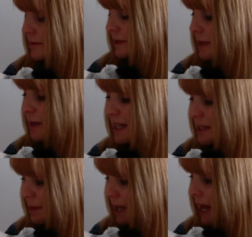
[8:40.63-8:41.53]
They made
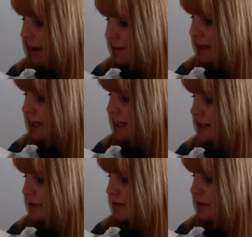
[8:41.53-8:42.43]
him carry his
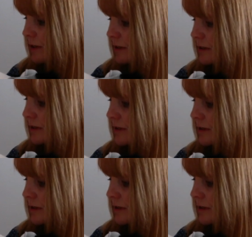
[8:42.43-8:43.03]
cross.